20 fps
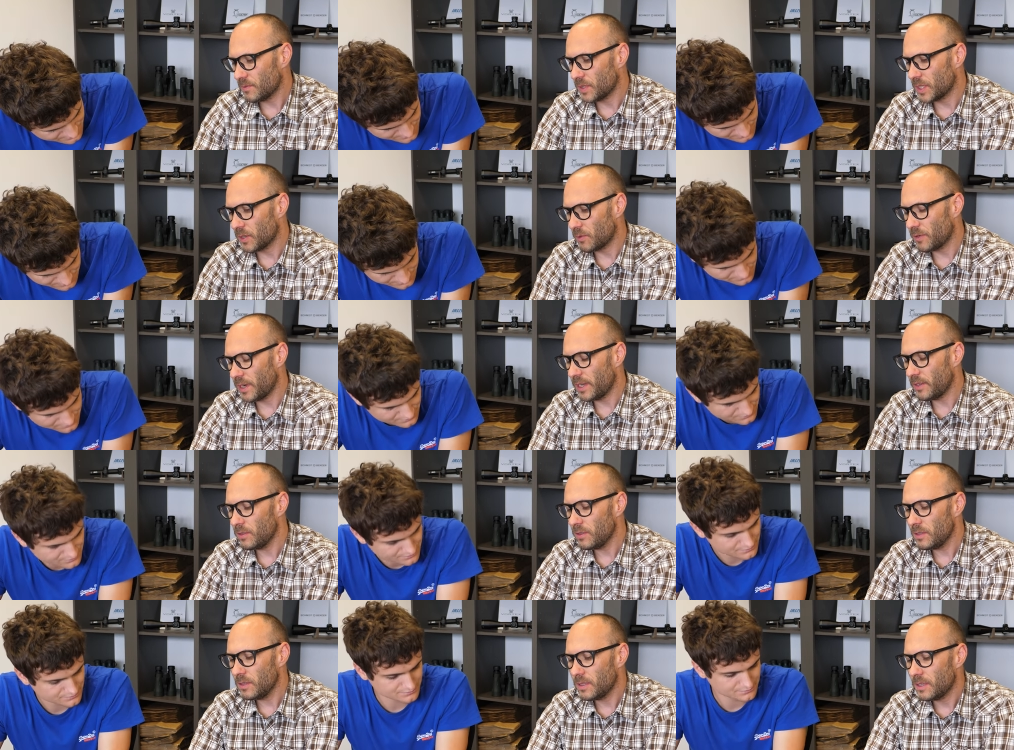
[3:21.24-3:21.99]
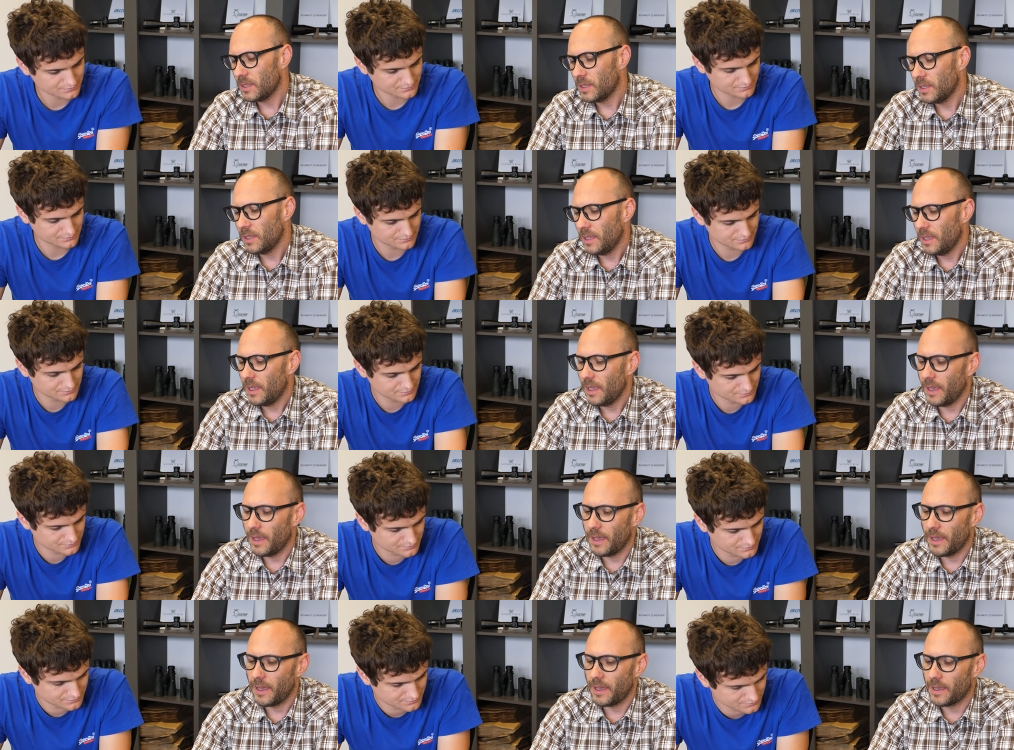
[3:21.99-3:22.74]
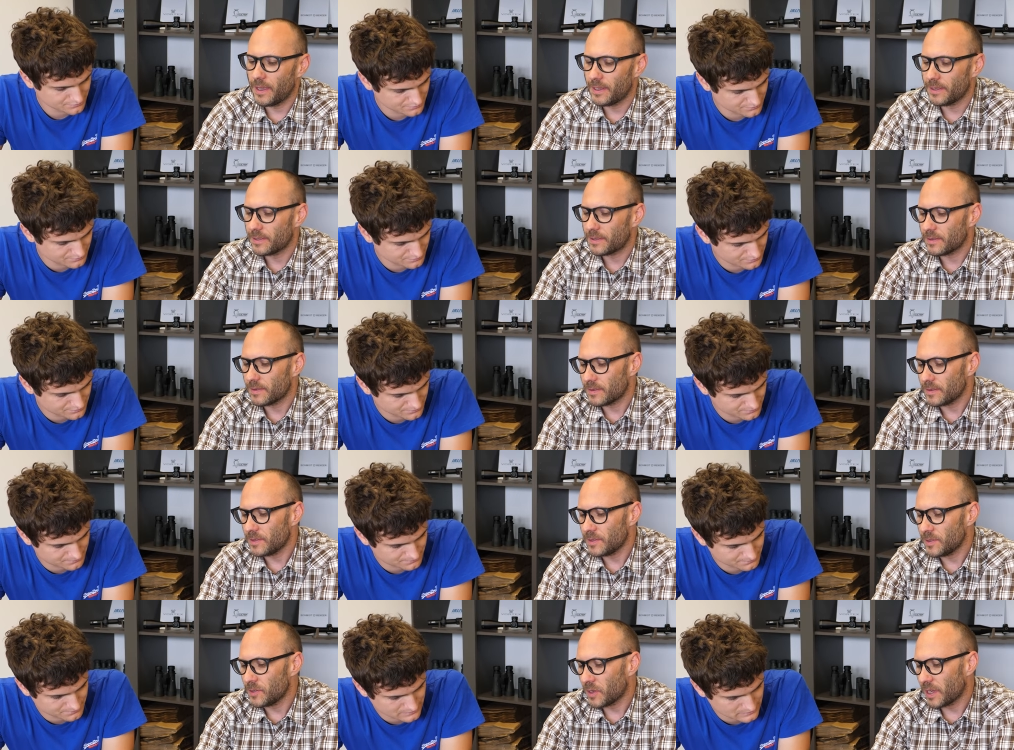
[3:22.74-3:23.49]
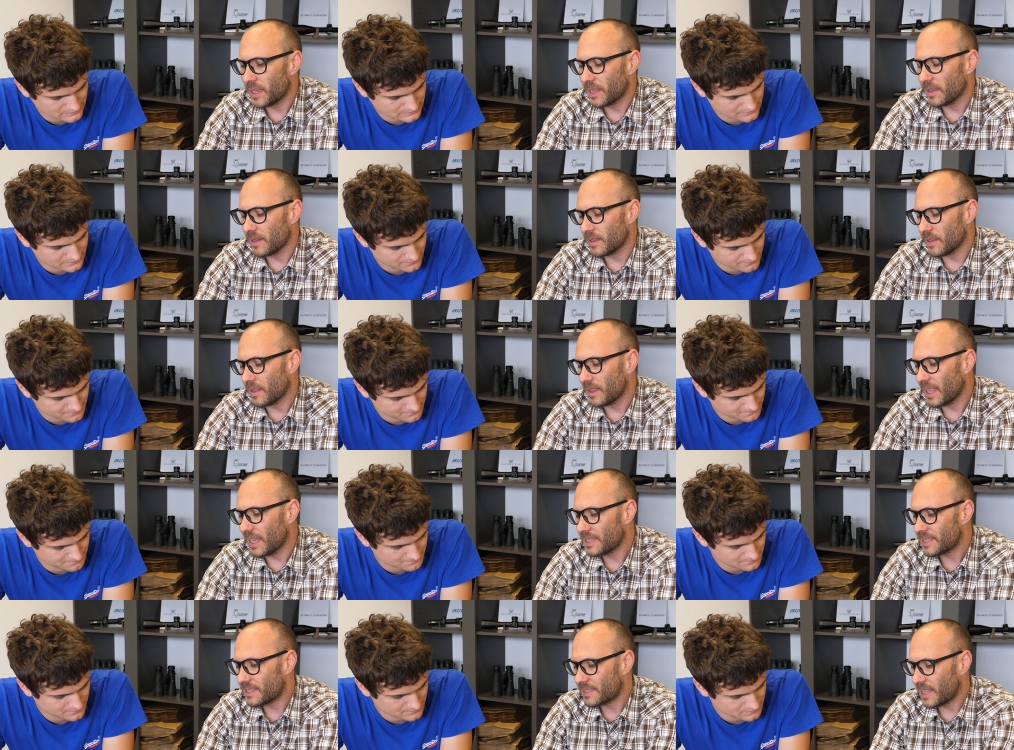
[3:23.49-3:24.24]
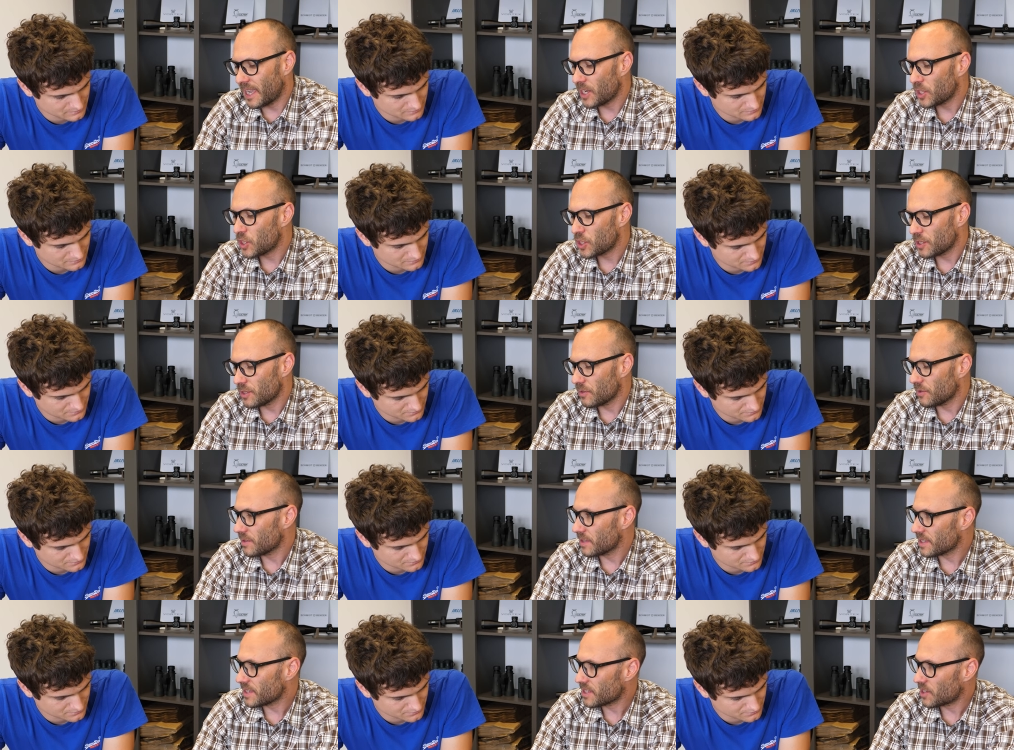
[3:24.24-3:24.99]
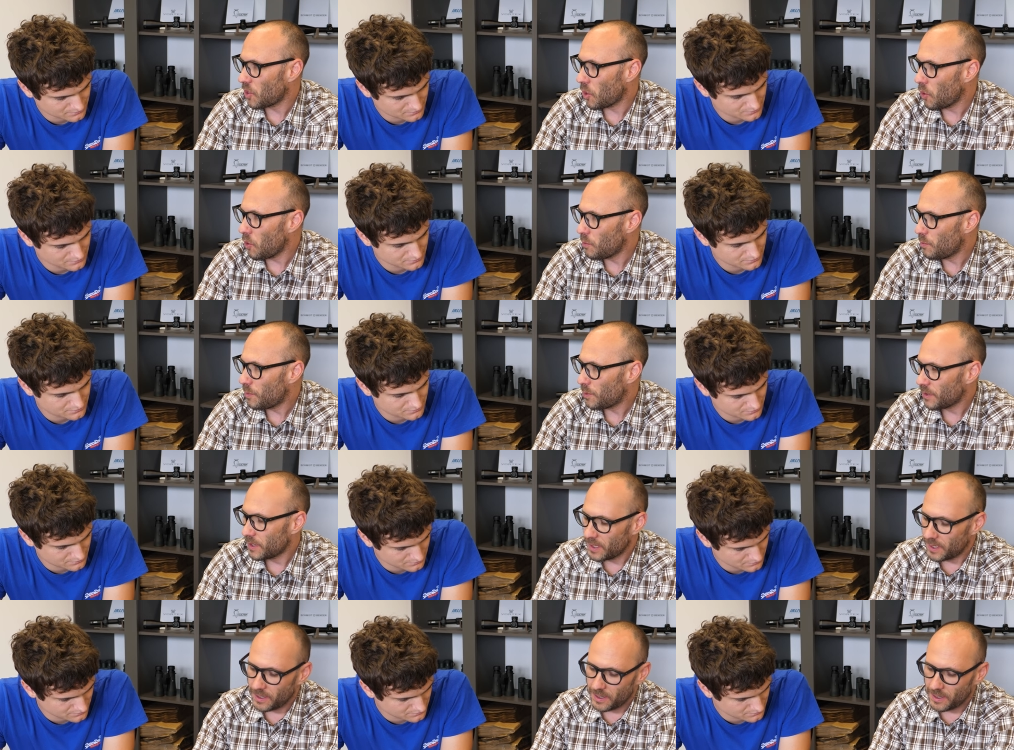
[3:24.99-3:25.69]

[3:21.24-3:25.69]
Speaker 1: with a rail, and you get a less tension on the scope.